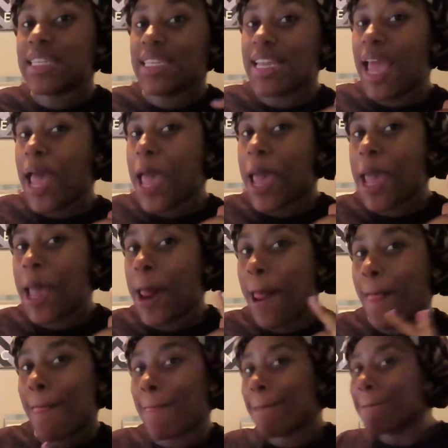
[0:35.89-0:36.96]

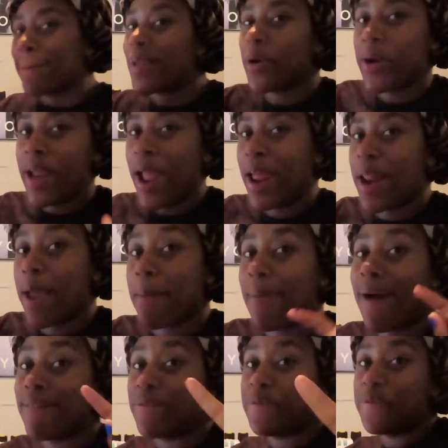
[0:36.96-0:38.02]
today creating
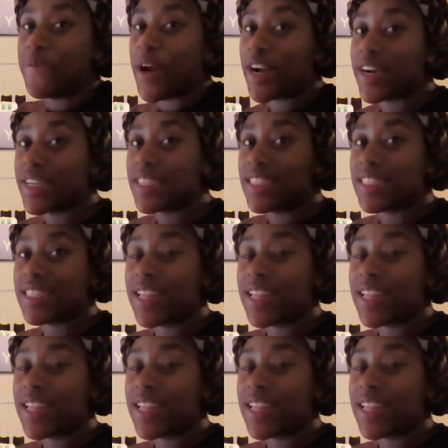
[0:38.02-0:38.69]
my first